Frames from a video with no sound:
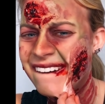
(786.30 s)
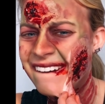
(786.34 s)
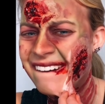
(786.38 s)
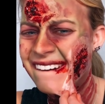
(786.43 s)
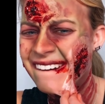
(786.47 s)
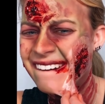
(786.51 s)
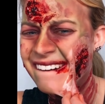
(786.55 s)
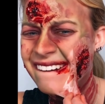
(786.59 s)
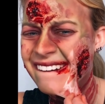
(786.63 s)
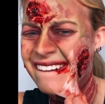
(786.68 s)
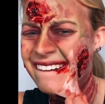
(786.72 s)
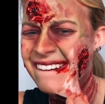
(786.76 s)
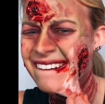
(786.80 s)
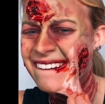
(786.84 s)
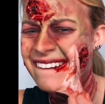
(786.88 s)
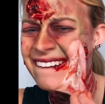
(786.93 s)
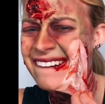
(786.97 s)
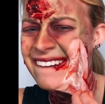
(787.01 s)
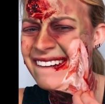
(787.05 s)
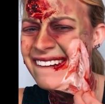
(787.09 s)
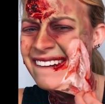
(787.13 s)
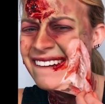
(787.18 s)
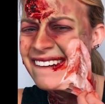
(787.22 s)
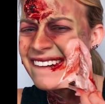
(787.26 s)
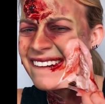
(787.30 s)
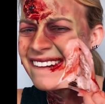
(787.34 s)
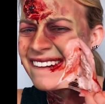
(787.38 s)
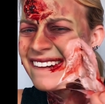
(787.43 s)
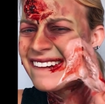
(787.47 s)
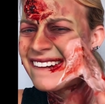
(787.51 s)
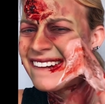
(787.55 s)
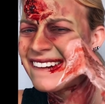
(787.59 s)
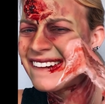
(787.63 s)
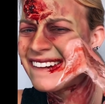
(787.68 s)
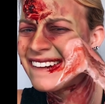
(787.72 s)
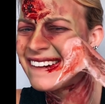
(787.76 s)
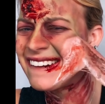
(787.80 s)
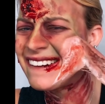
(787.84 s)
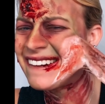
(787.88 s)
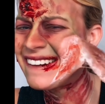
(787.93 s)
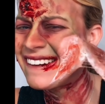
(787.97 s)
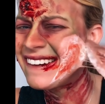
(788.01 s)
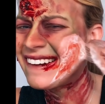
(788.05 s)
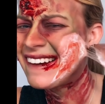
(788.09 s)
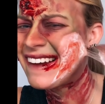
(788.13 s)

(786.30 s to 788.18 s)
Nothing is said.